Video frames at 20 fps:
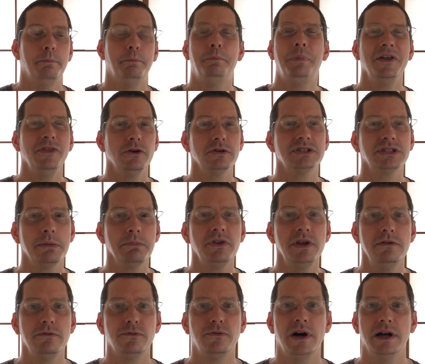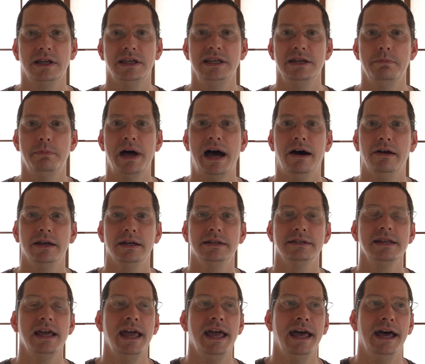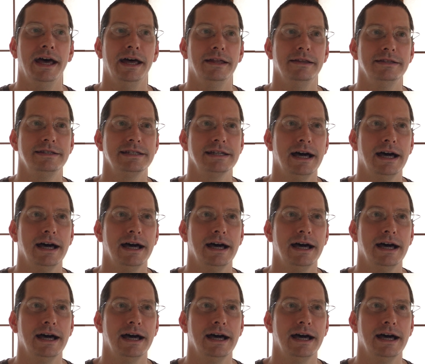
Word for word: But there's something funky about it, and